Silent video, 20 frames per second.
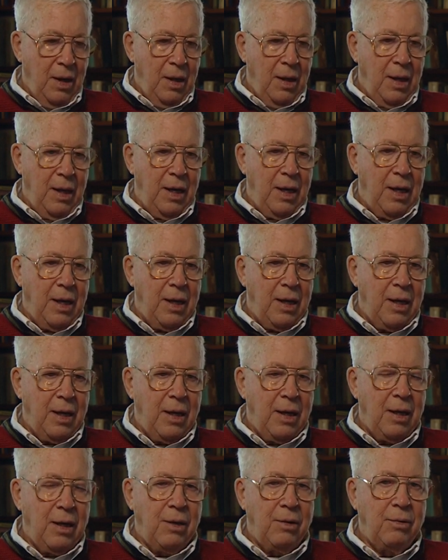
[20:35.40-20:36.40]

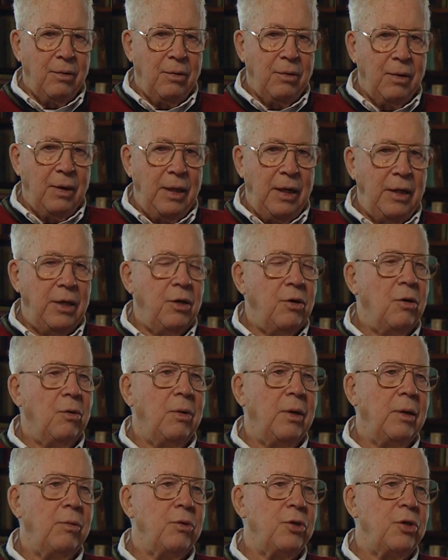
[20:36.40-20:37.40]
and he didn't know
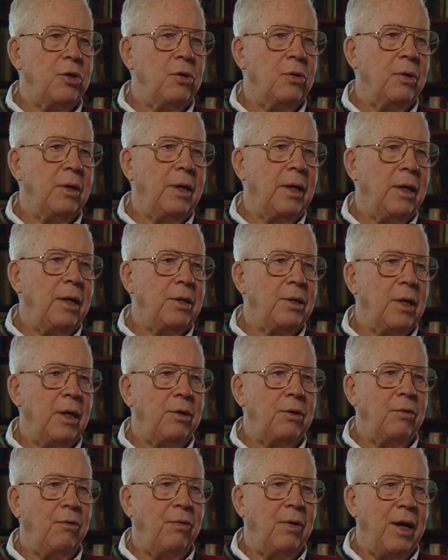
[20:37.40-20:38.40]
what he was doing, and he
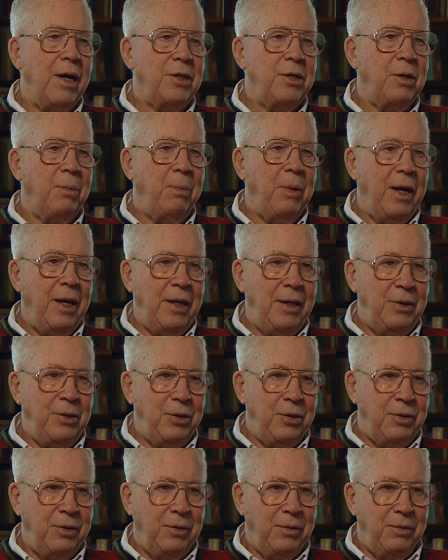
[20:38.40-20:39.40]
set too fast a
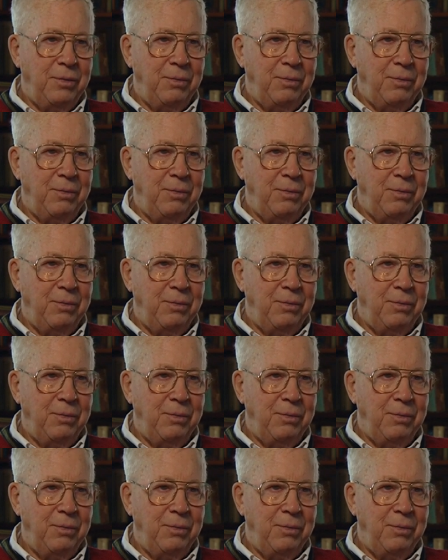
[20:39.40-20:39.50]
pace,